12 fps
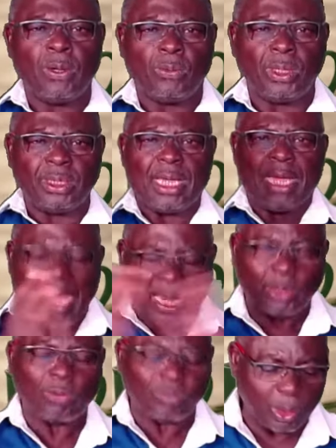when the
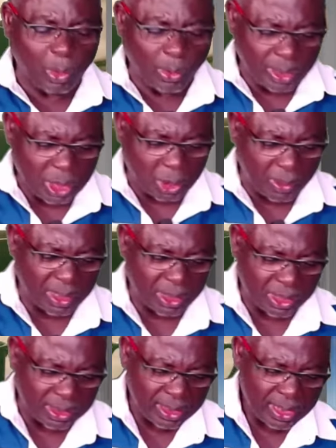hand of the Lord is
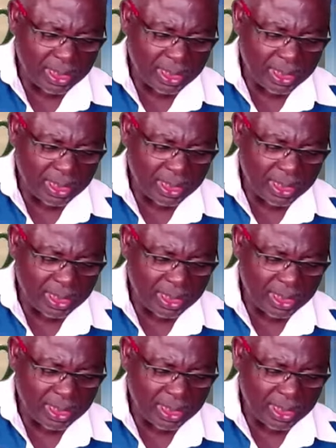raised,